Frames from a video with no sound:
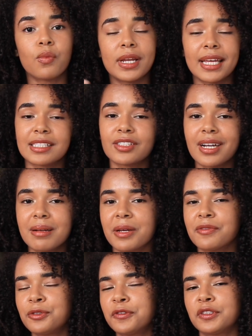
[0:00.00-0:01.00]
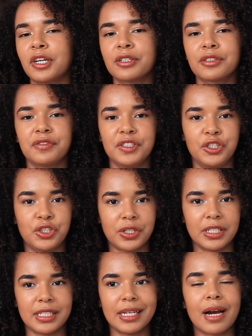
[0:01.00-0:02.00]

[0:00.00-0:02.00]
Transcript: When I started my food photography journey,